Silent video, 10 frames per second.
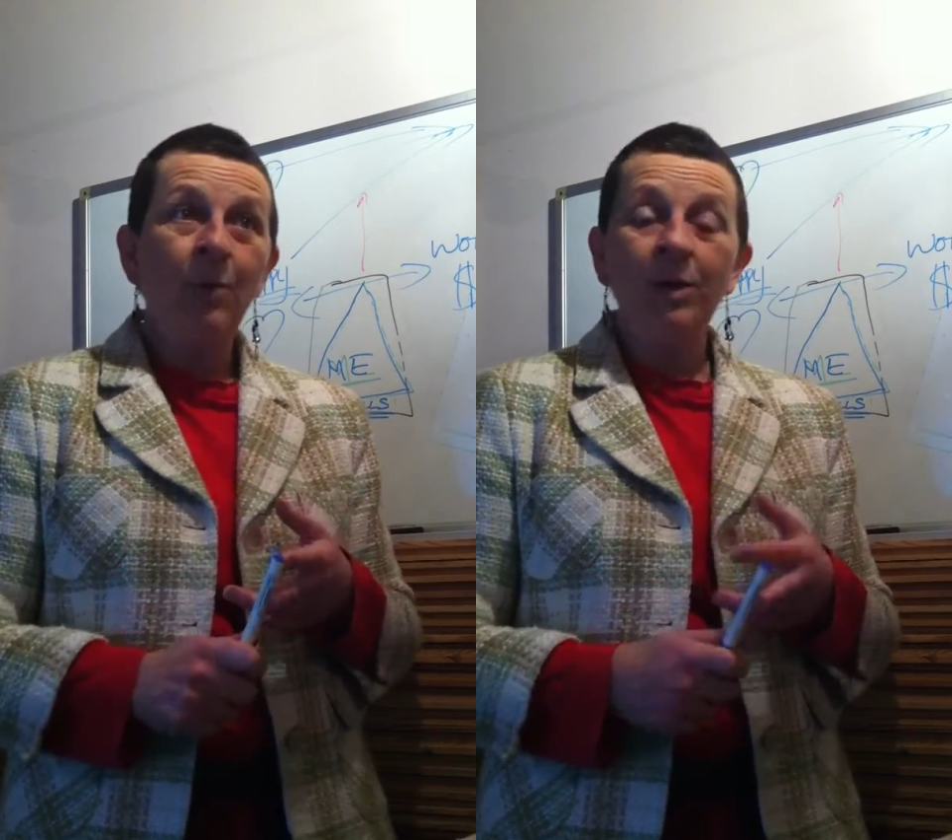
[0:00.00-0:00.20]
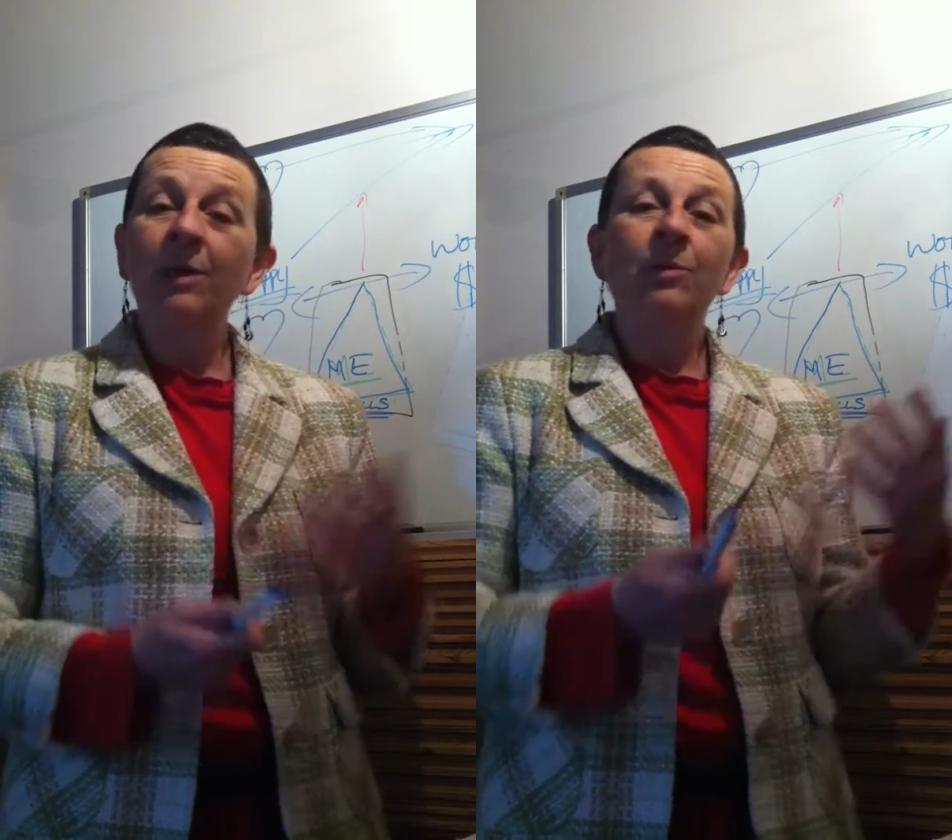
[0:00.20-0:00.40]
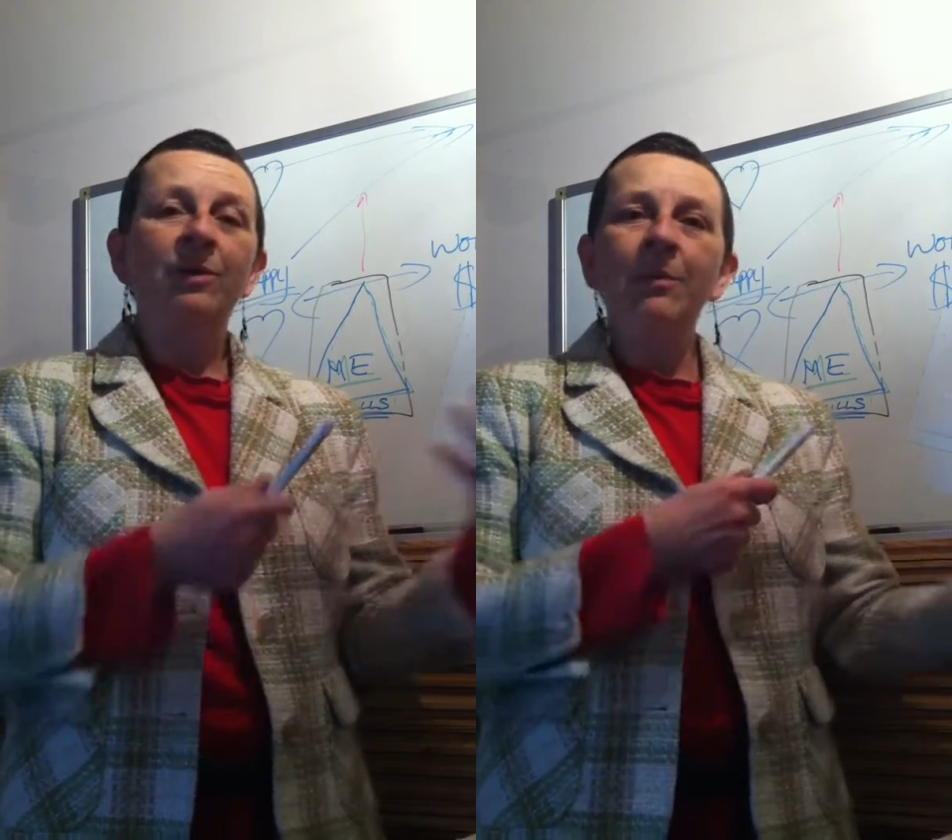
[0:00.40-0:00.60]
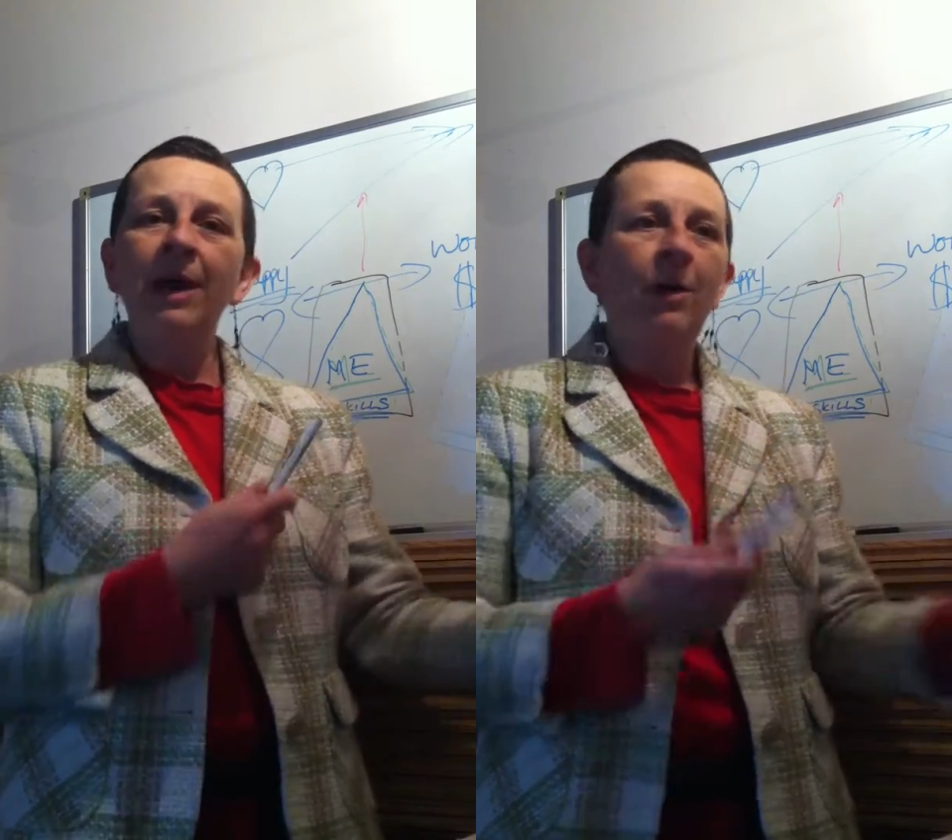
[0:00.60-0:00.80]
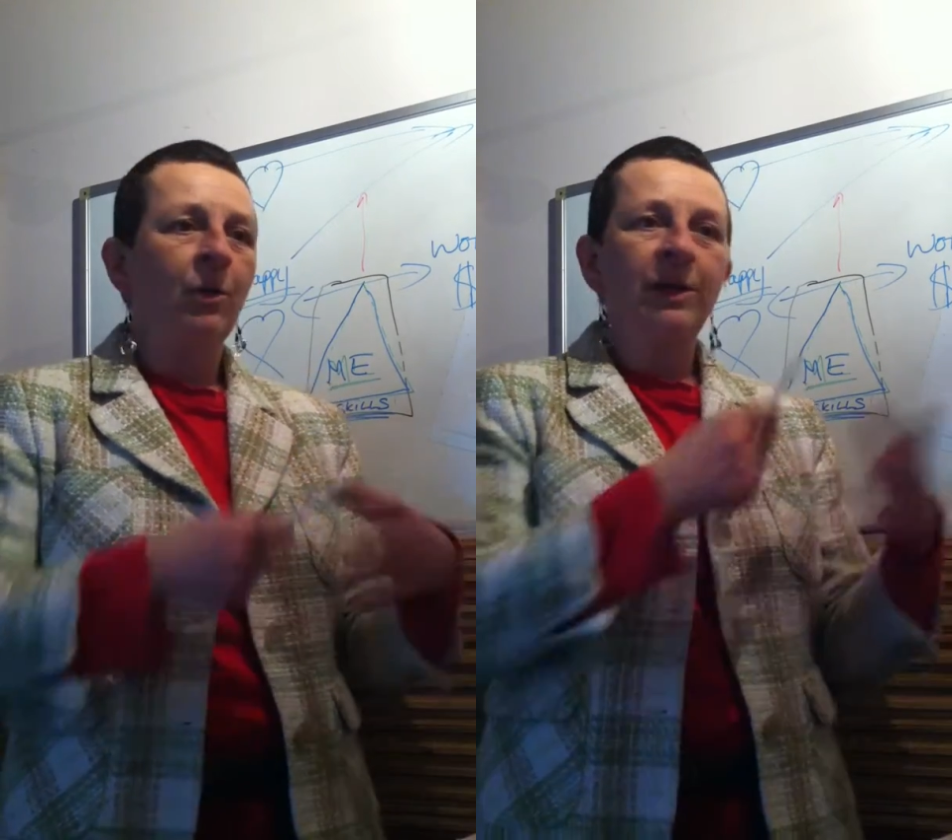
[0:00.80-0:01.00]
working with the
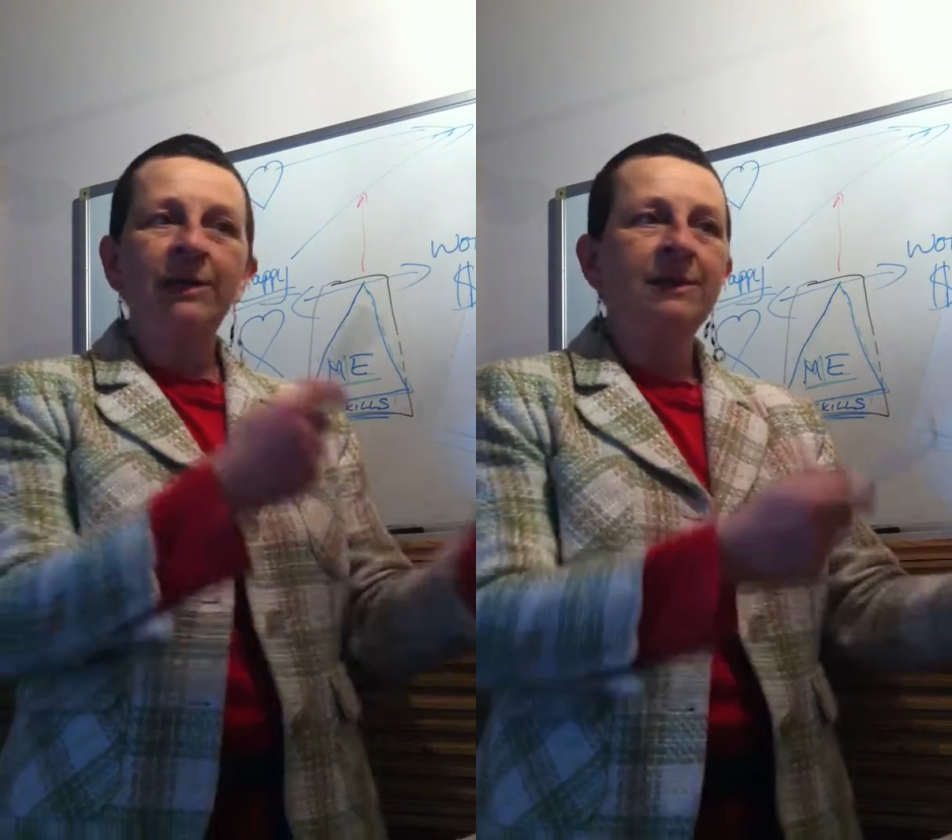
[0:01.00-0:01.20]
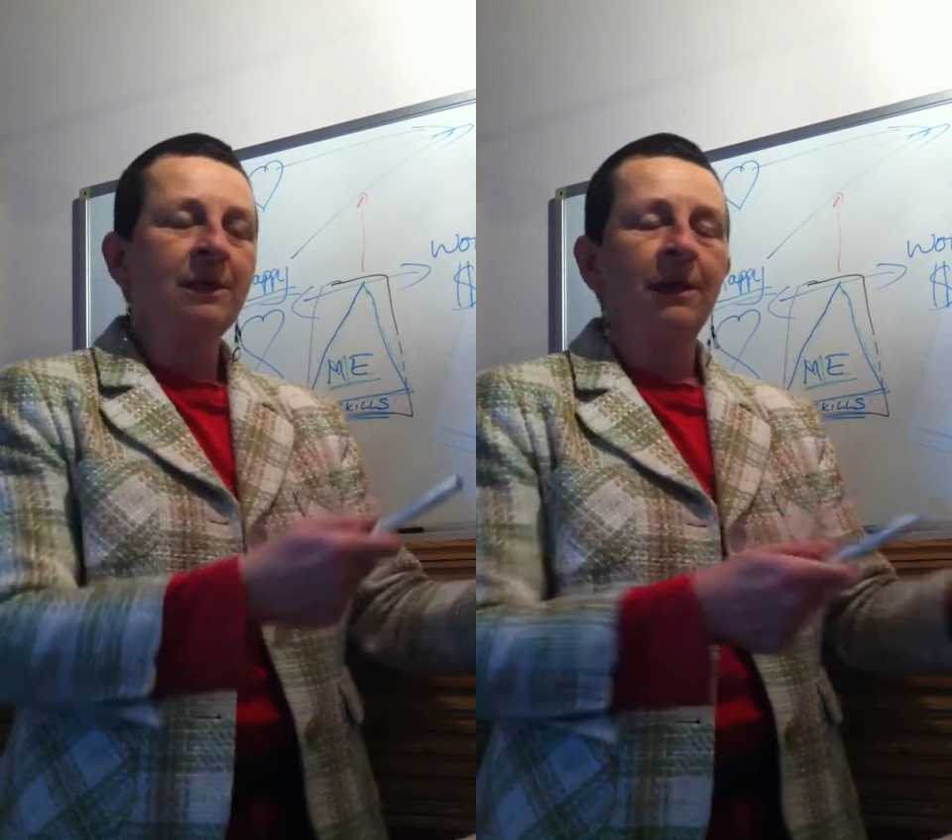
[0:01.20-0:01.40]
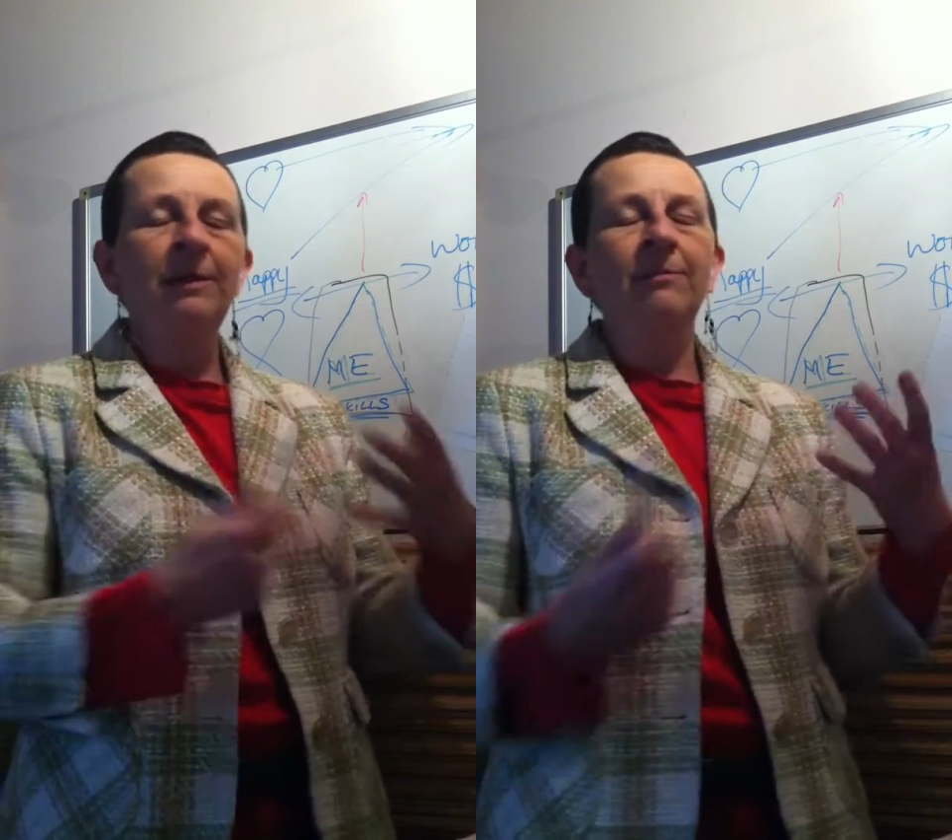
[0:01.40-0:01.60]
mayor on his site,